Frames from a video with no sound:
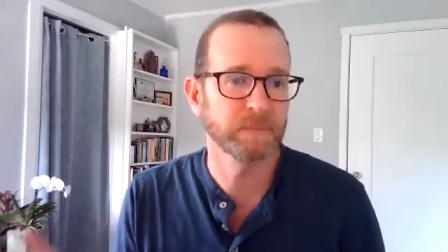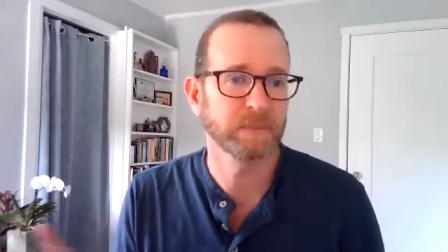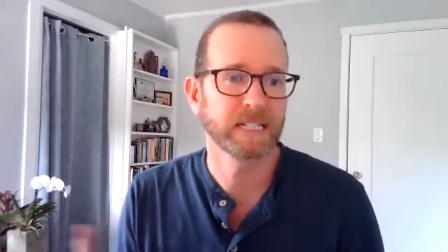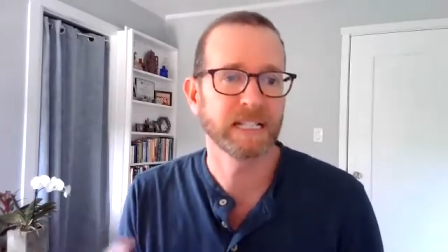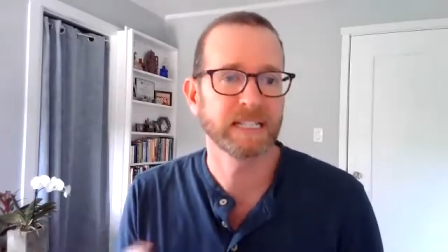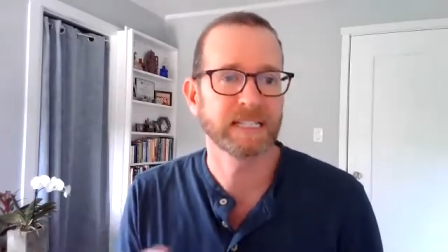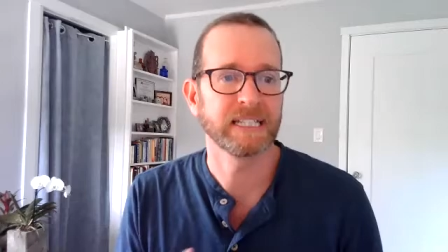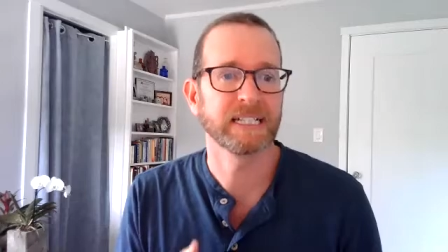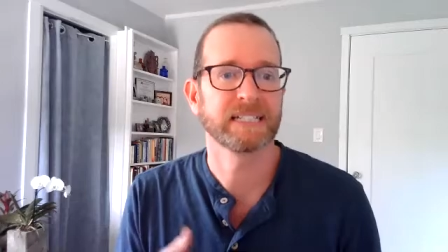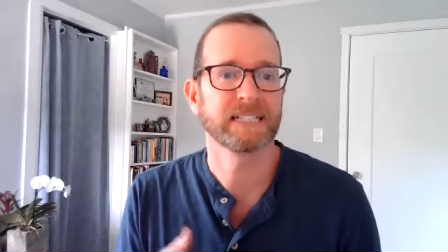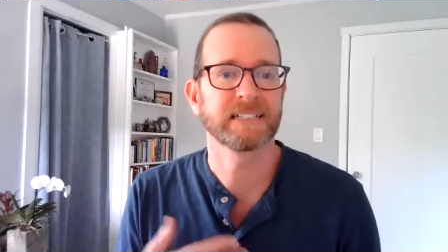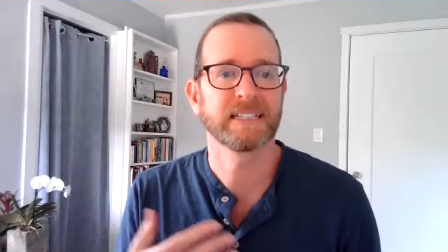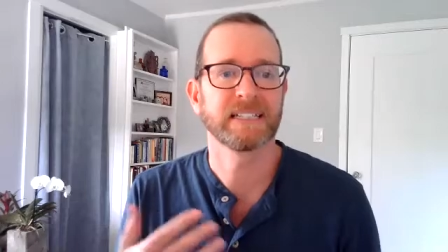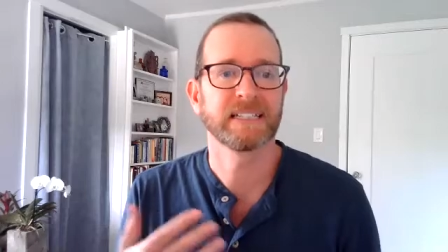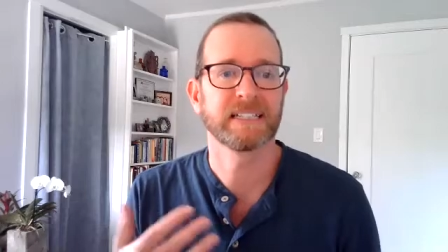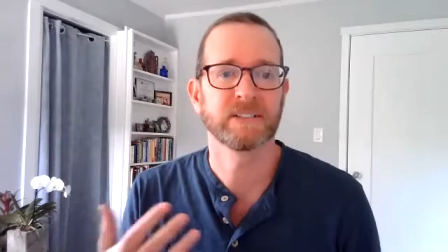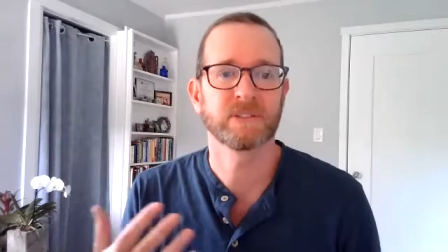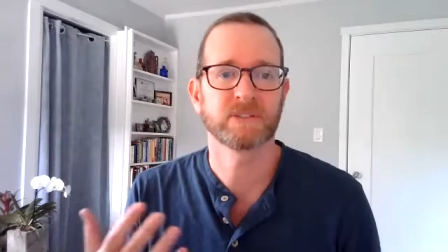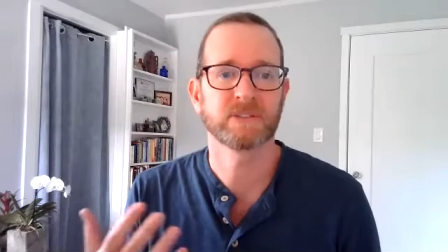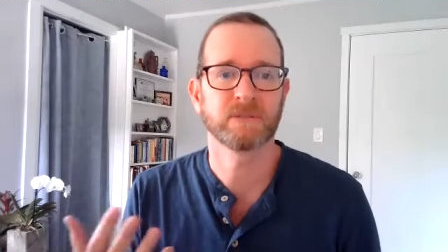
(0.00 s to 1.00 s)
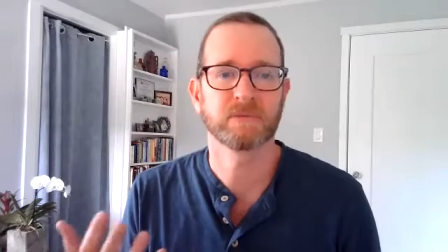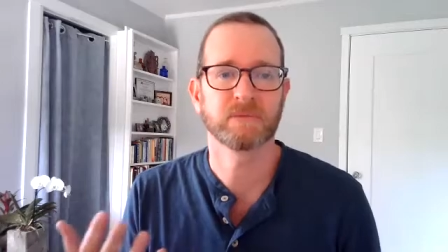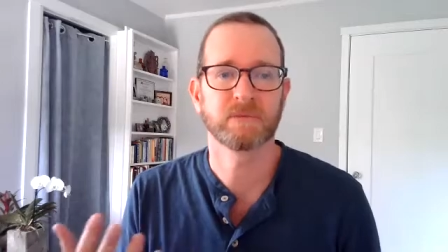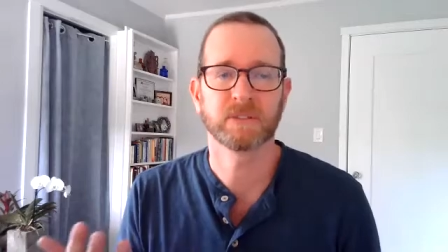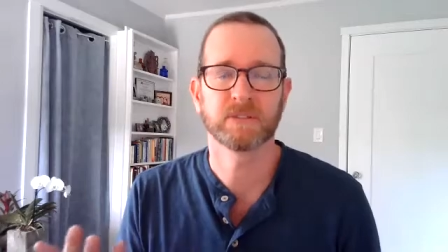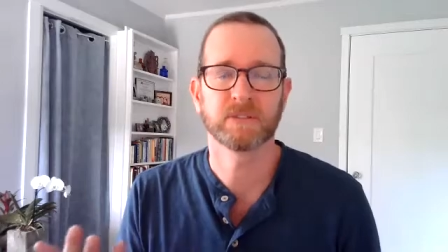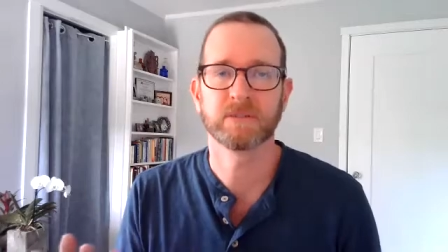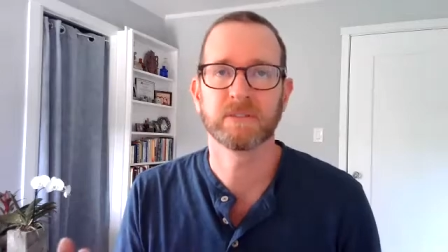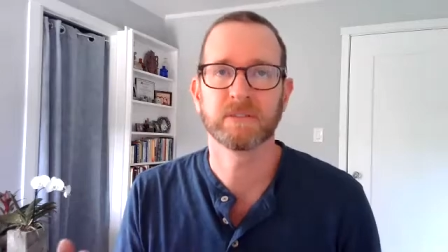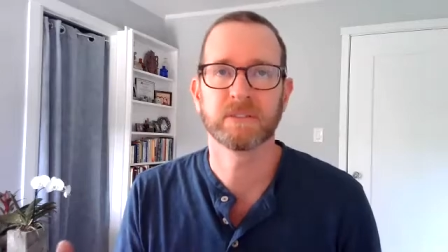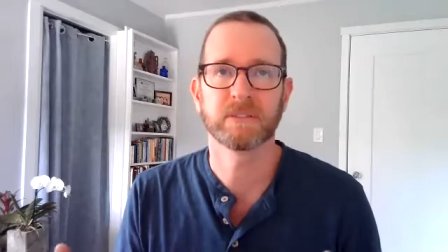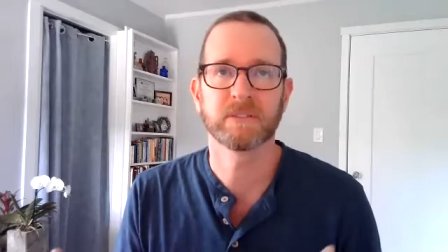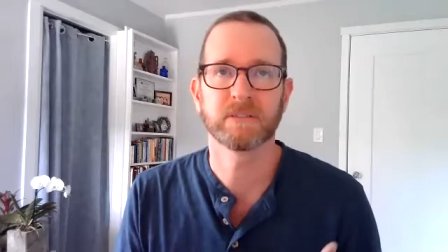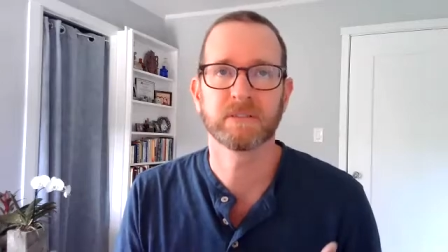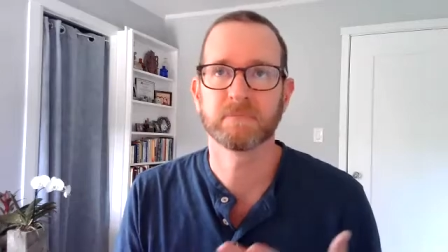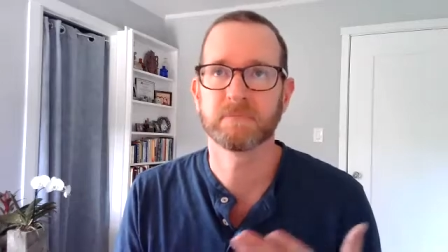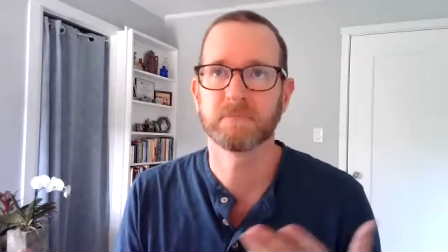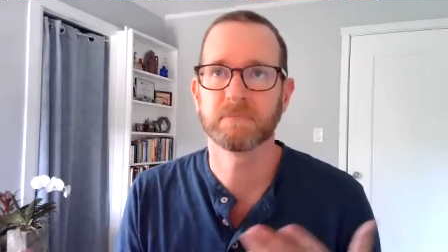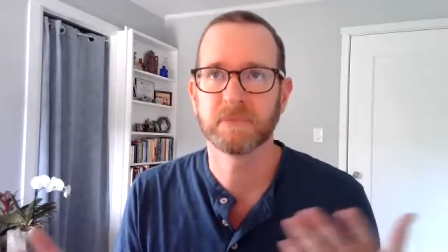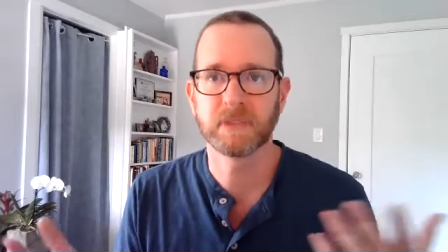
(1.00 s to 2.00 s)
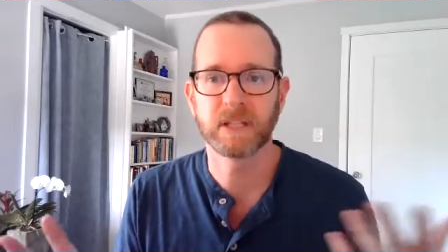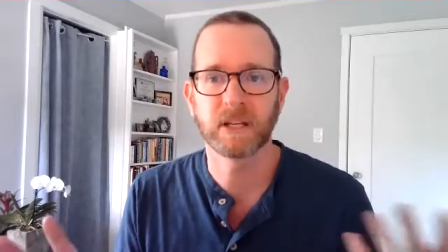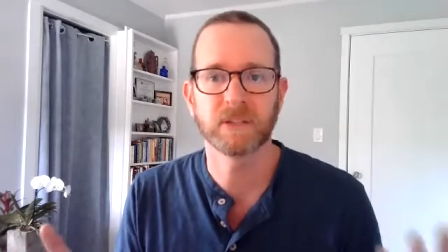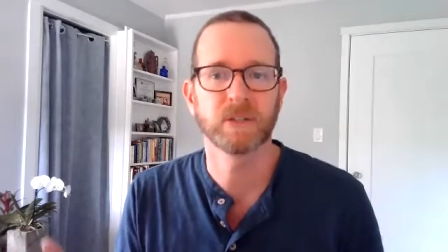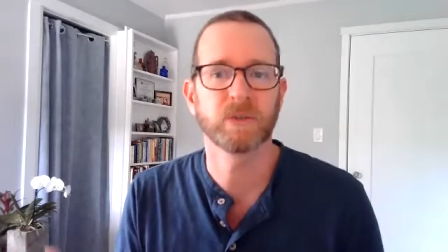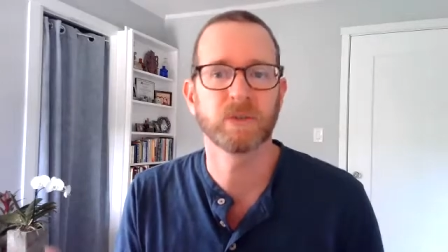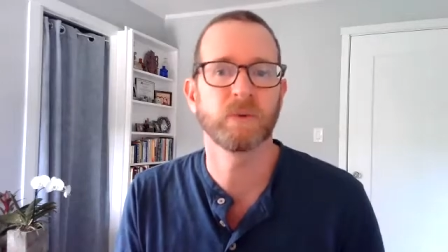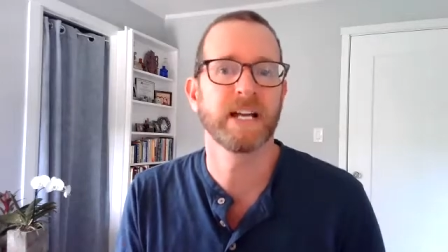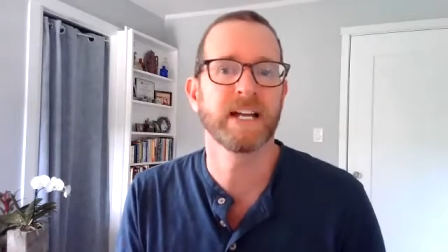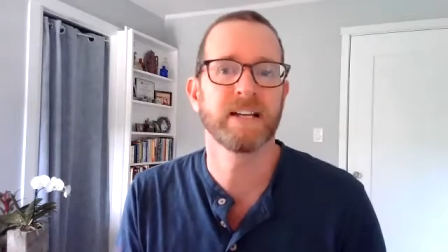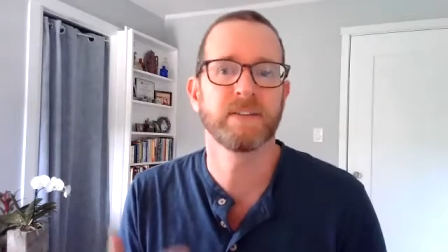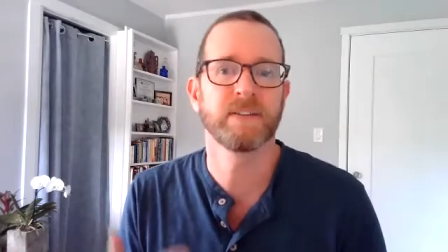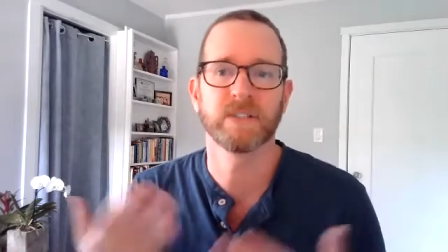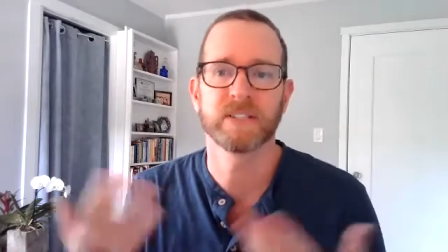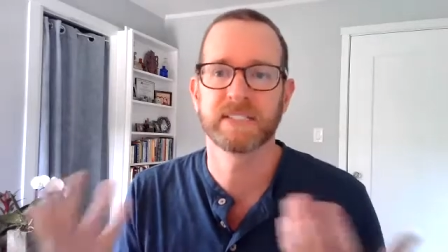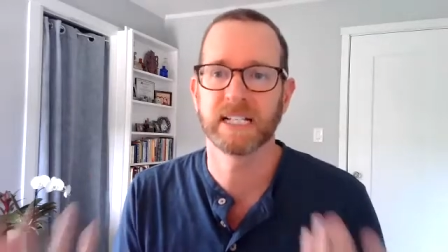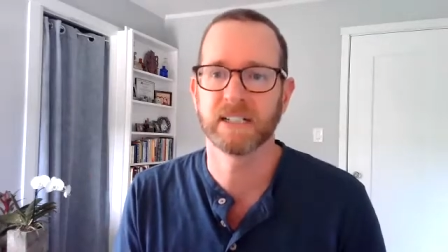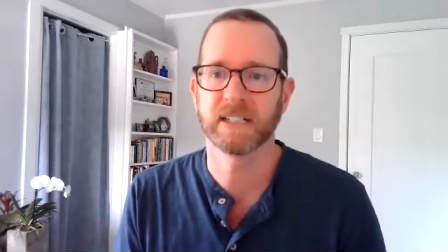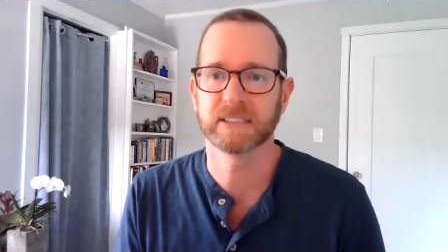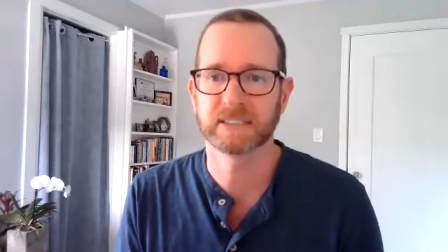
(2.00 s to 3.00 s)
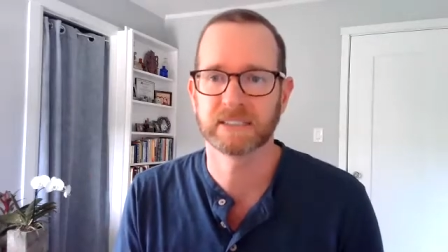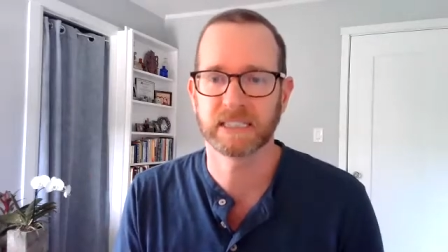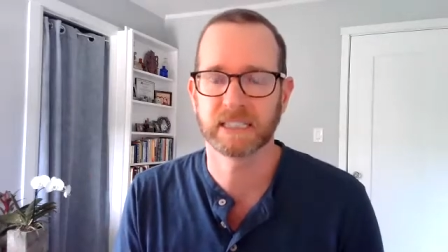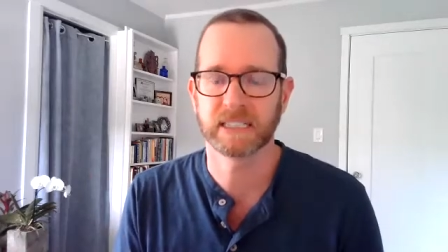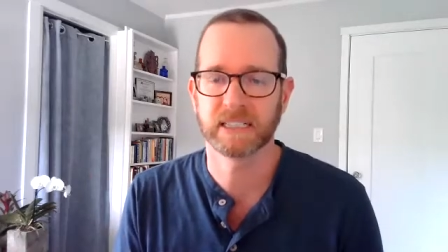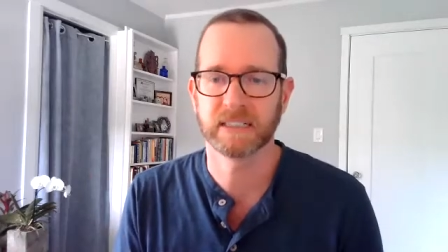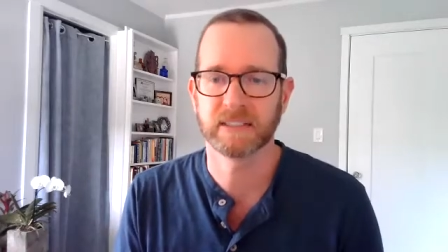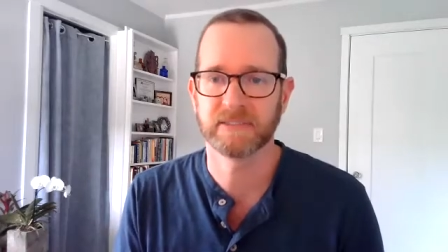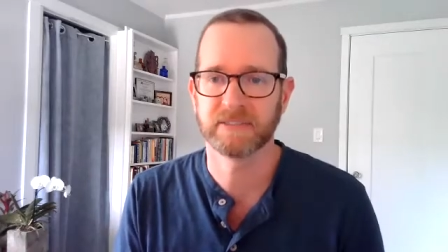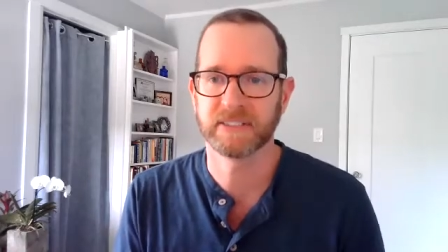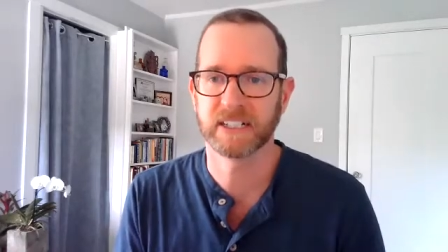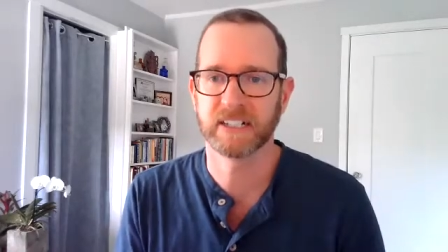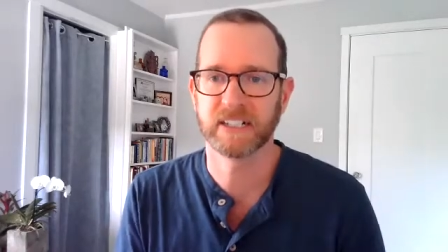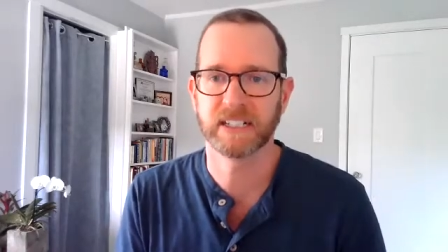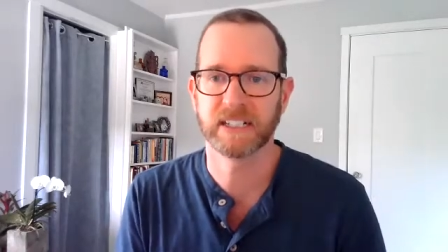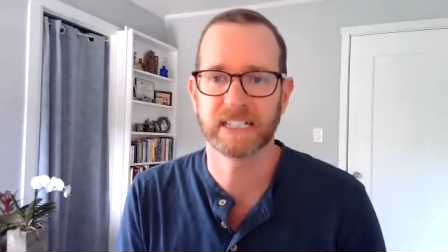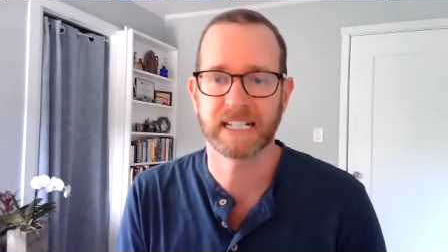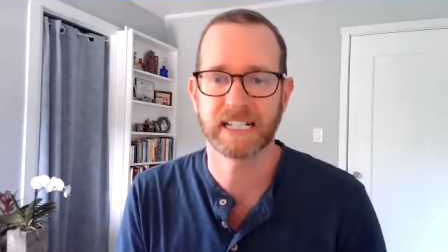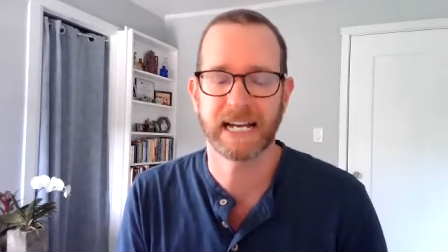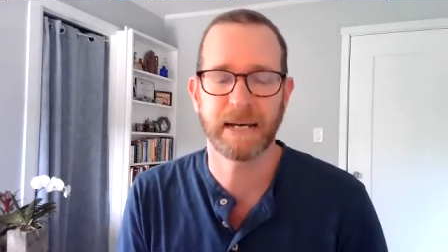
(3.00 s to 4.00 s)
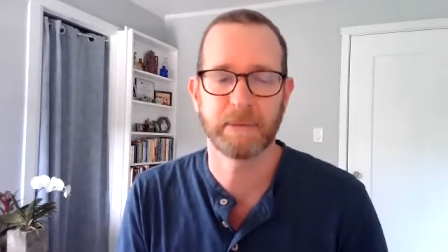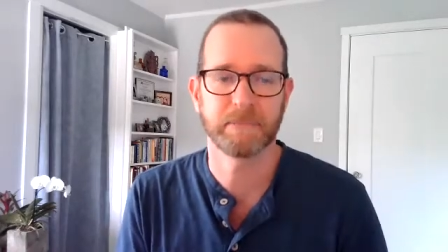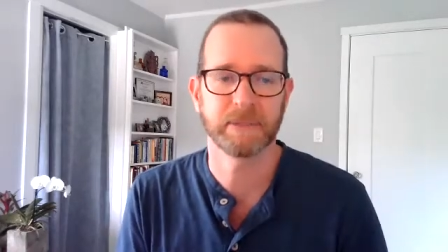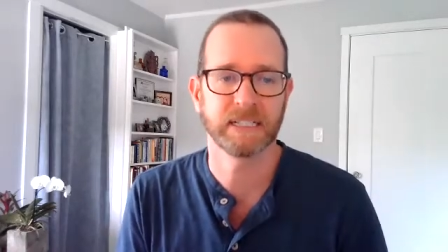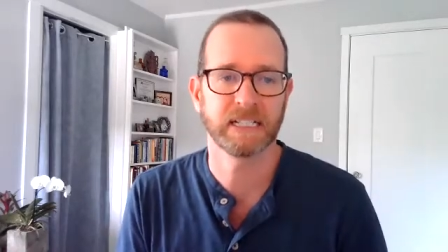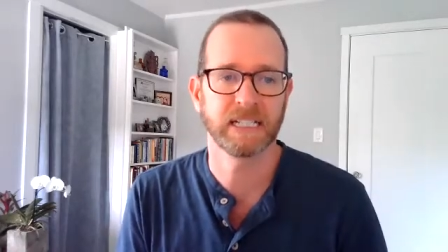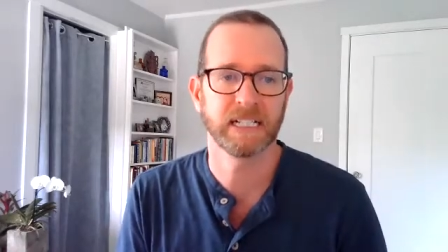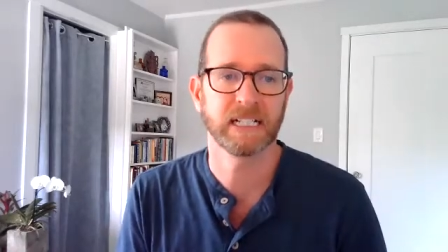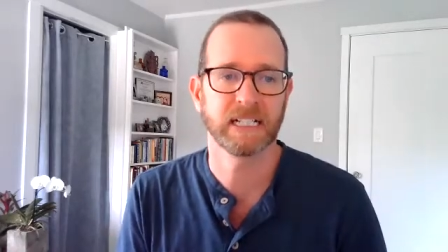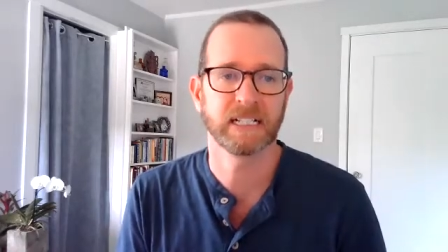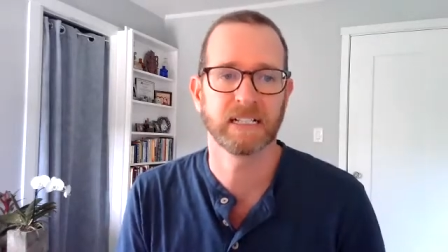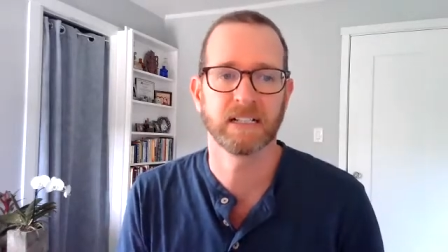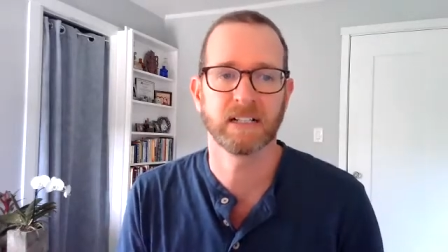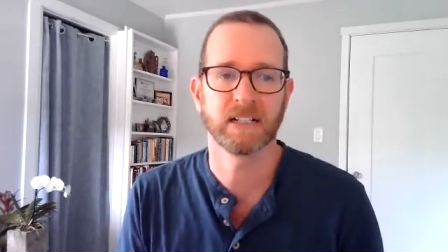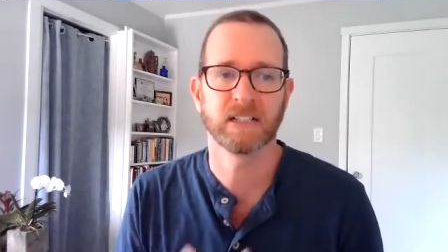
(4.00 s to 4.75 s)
but I think there's another wave with Delta variant happening,